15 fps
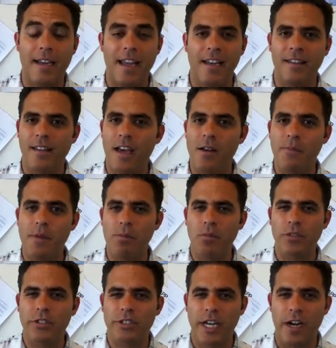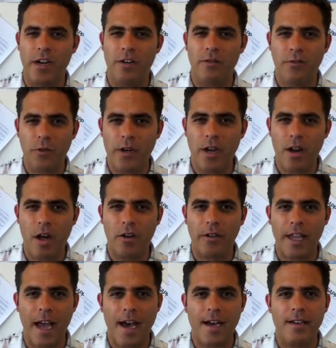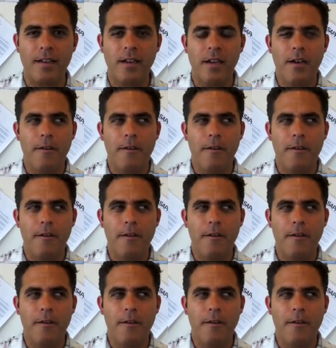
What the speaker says: And a lot of people are scared of 3D AutoCAD,